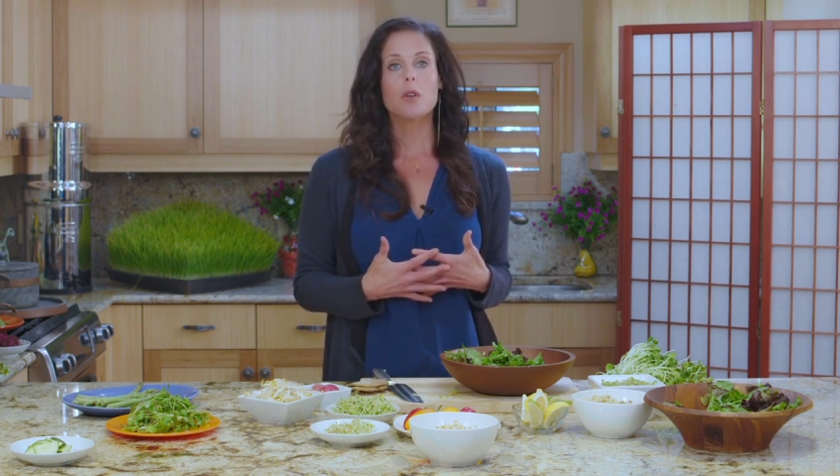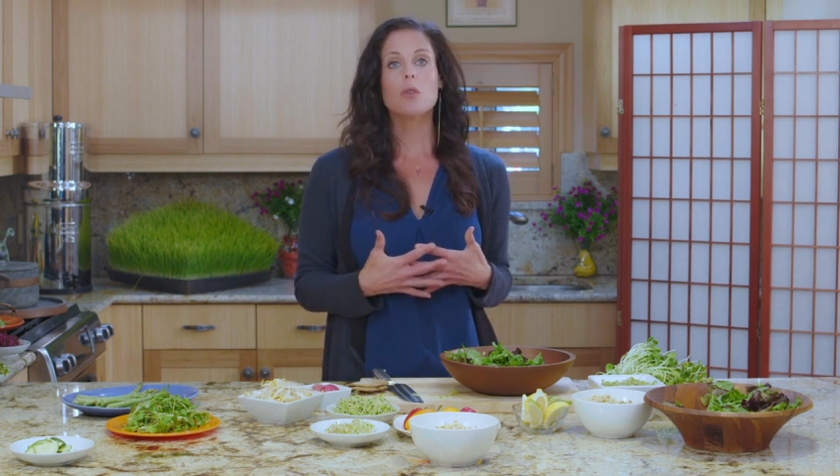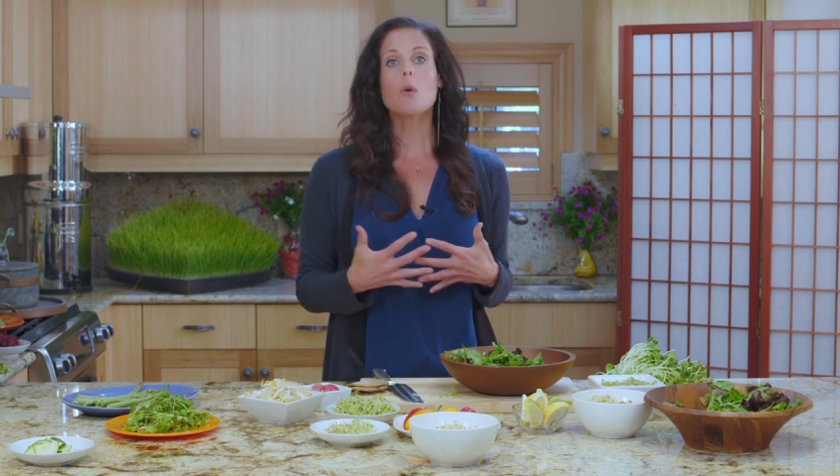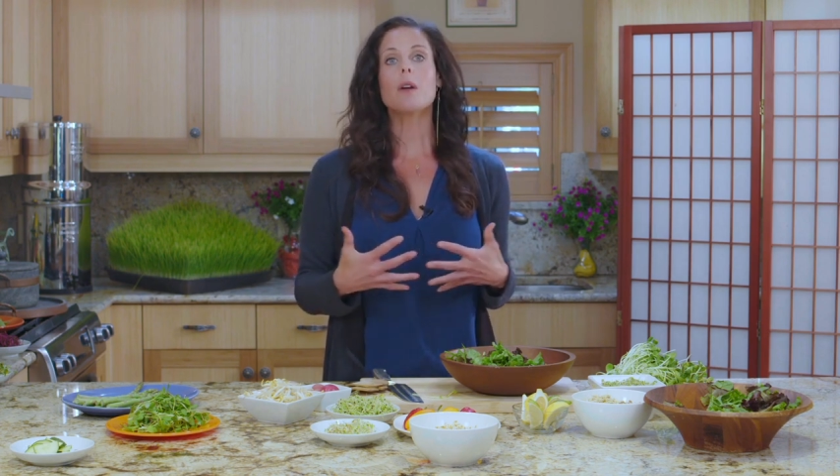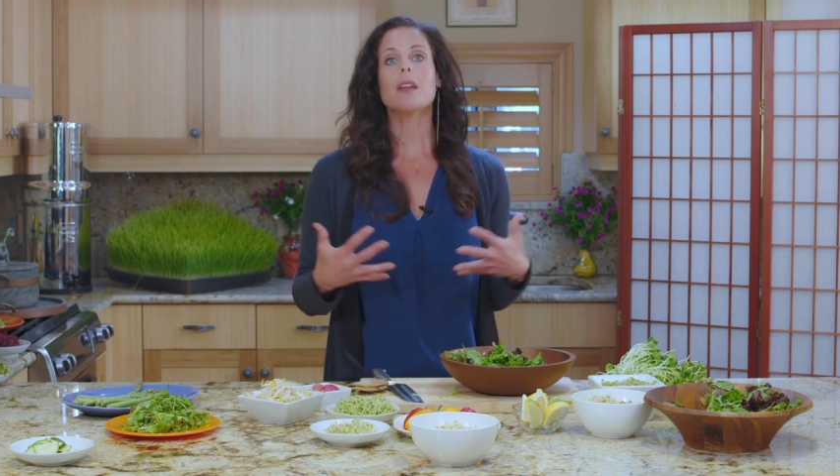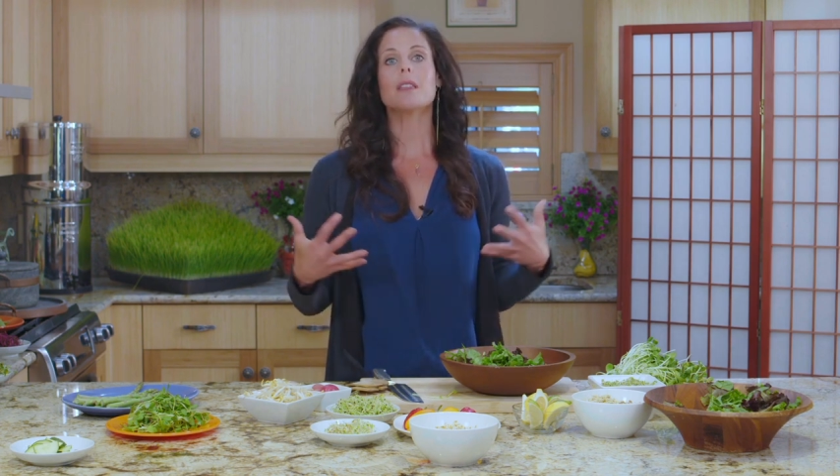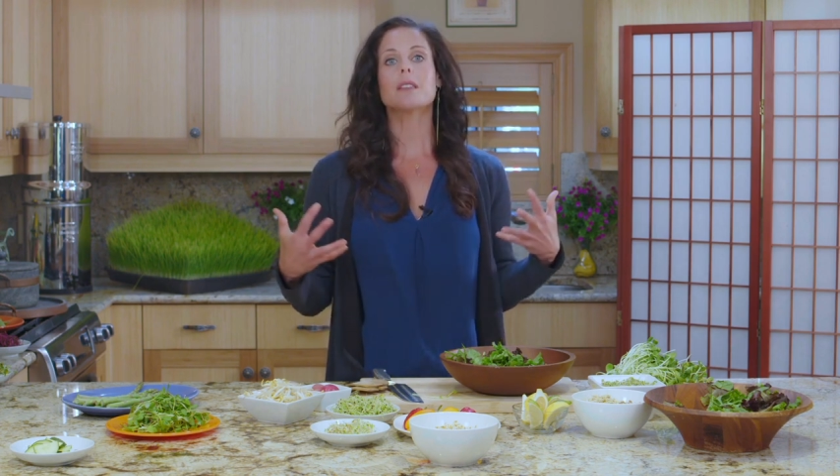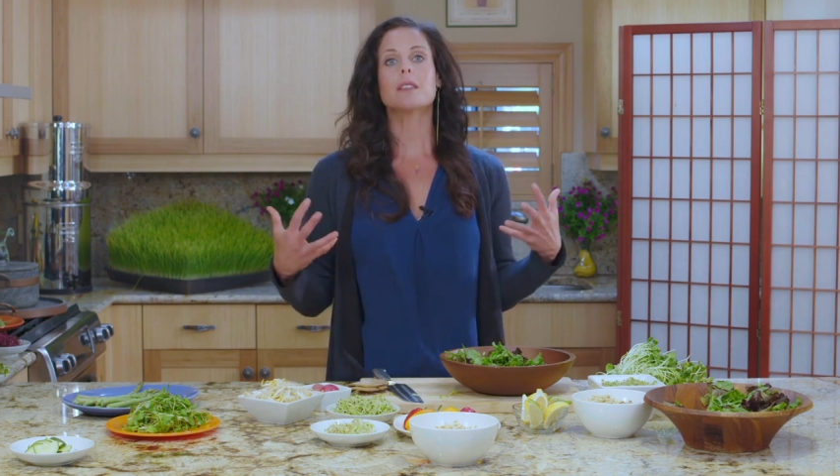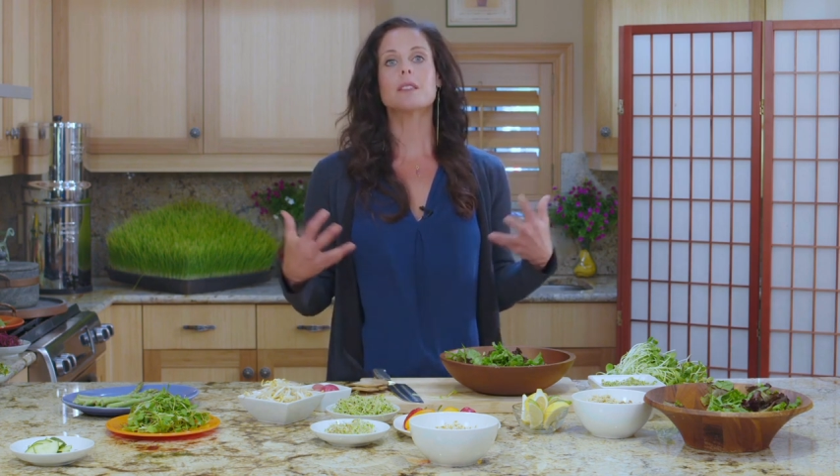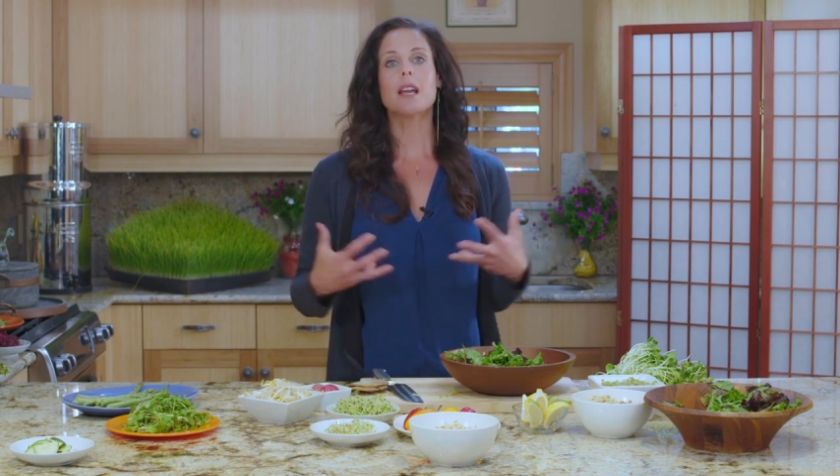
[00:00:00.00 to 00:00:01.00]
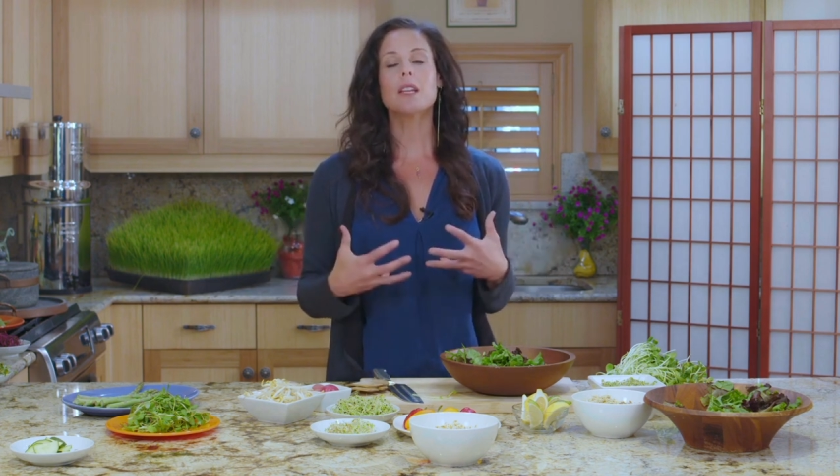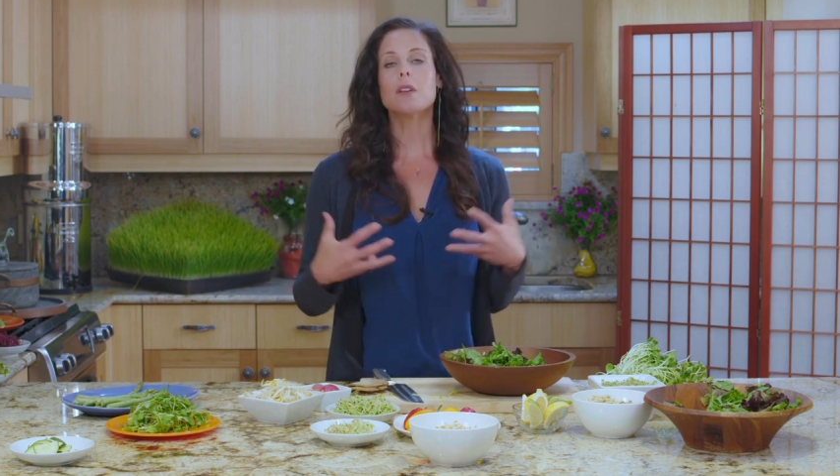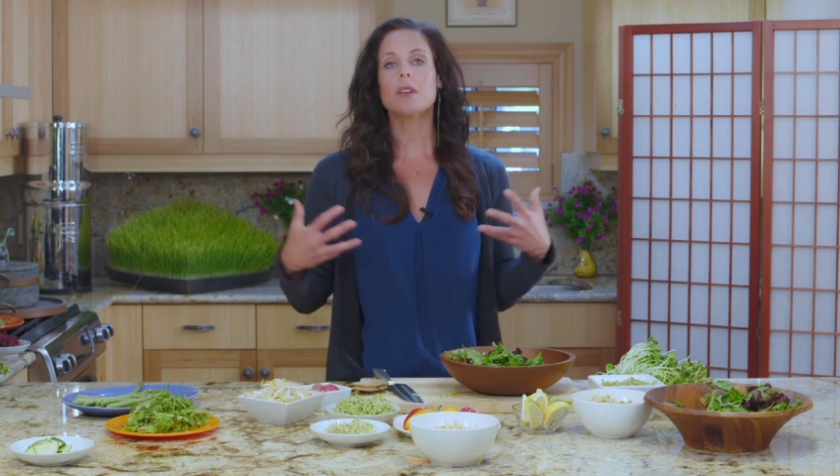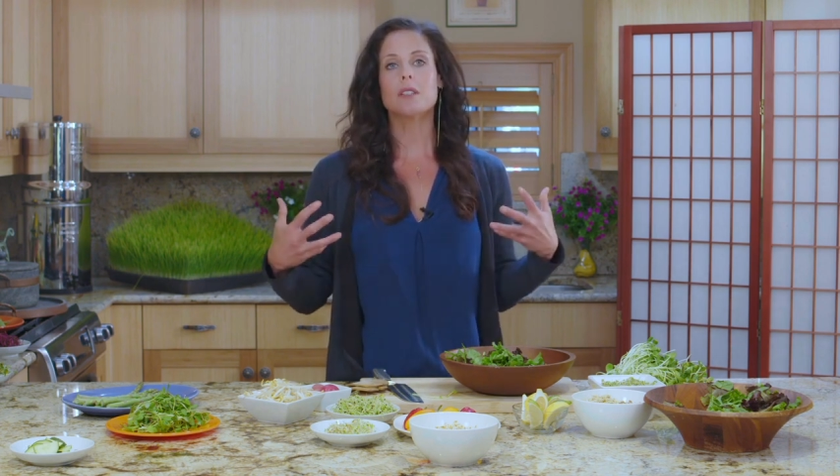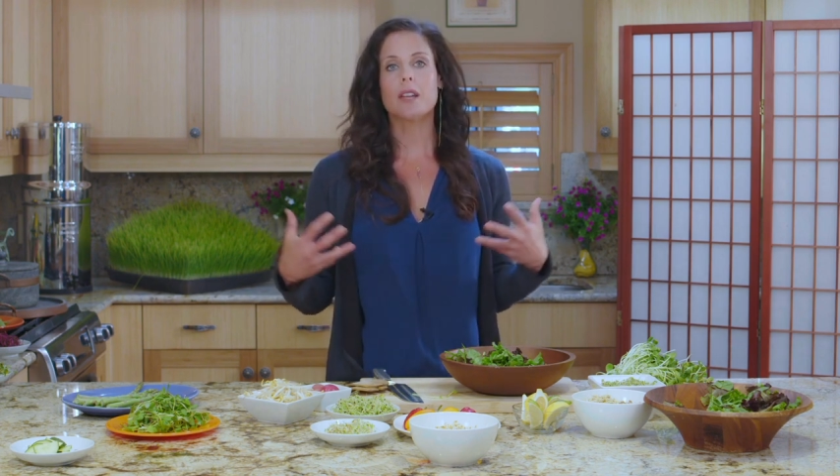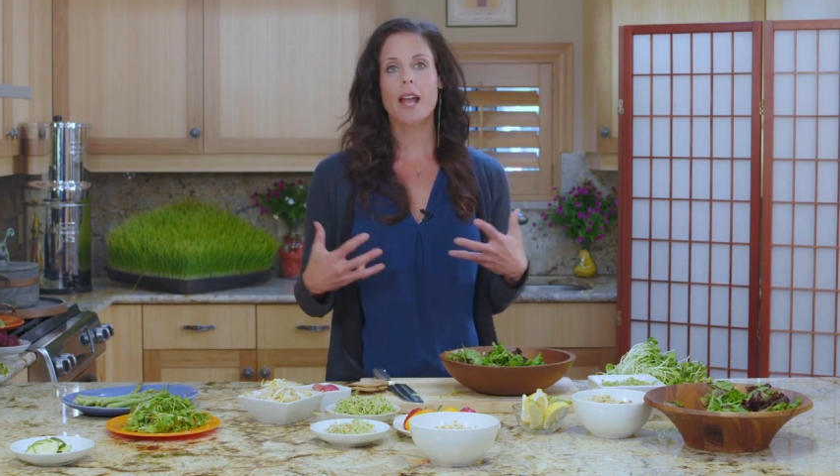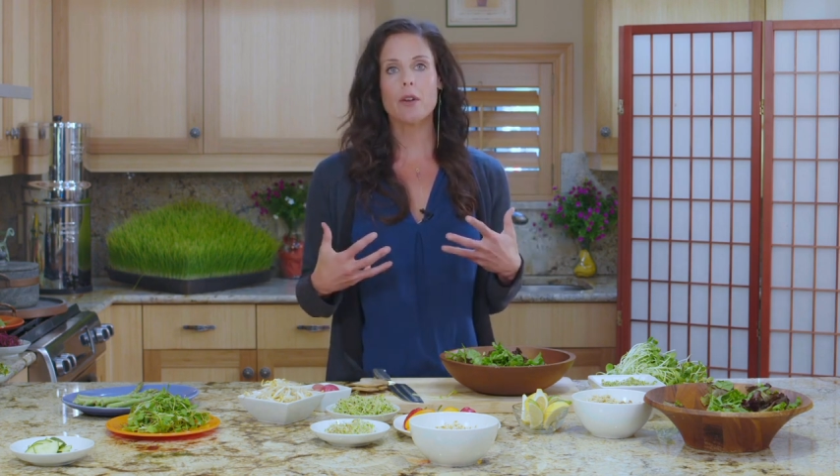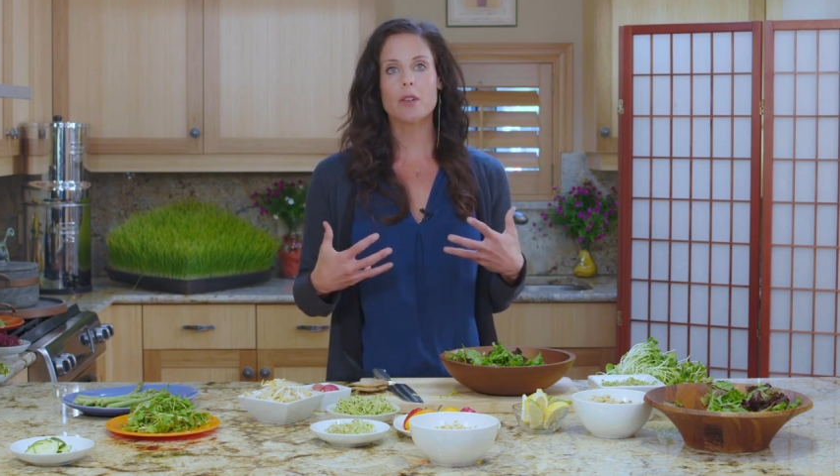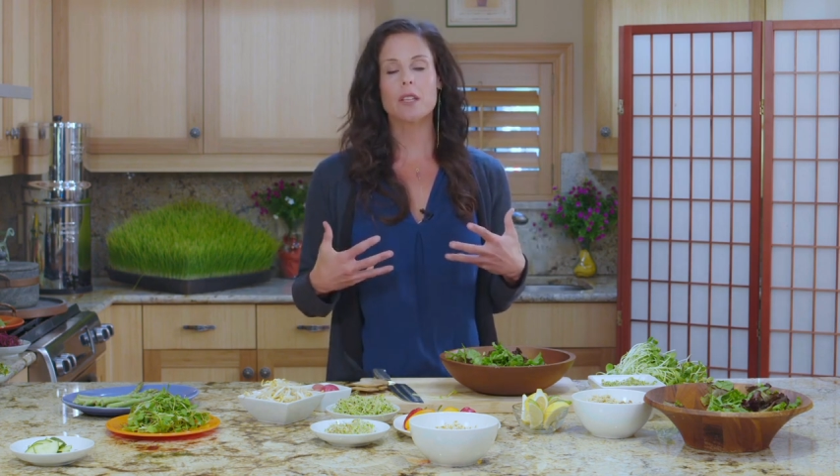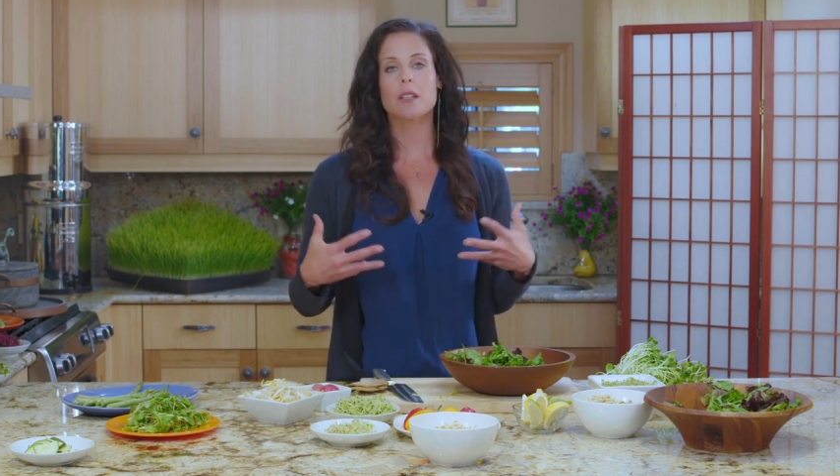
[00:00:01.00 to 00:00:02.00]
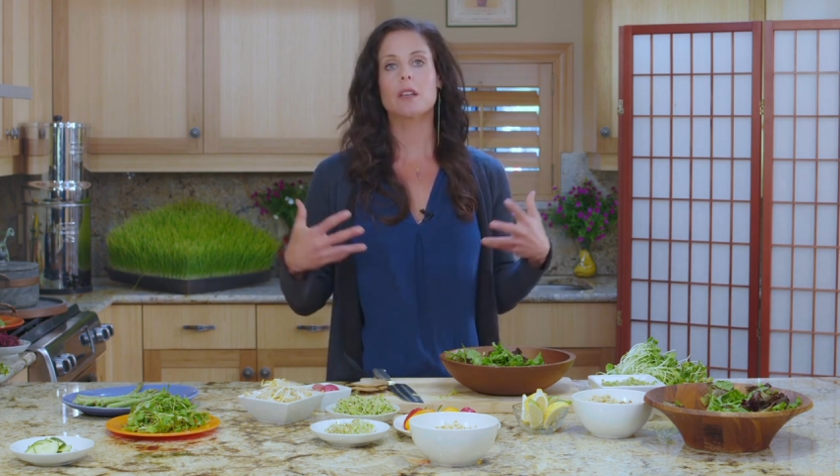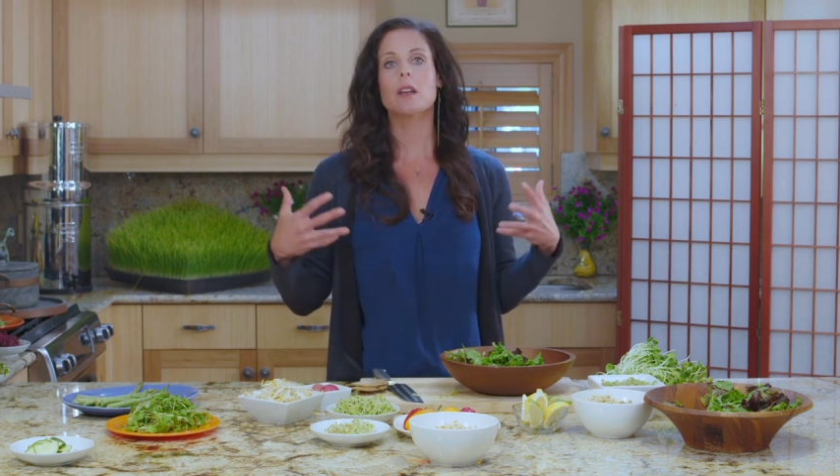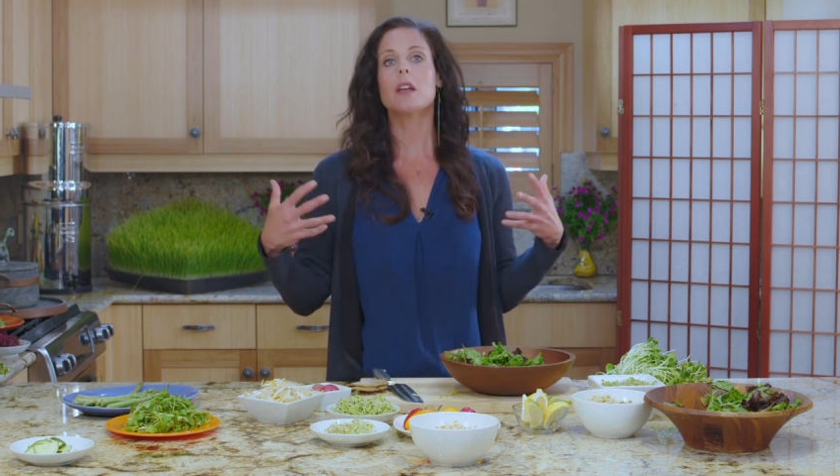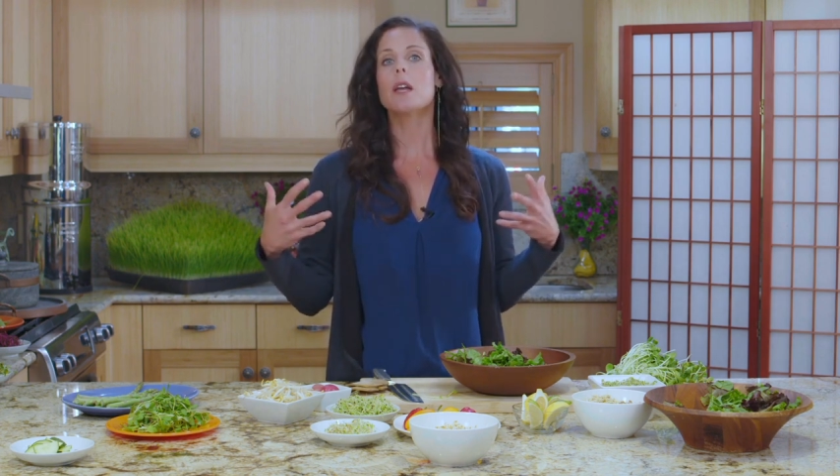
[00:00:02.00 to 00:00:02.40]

nor in the cellular integrity that the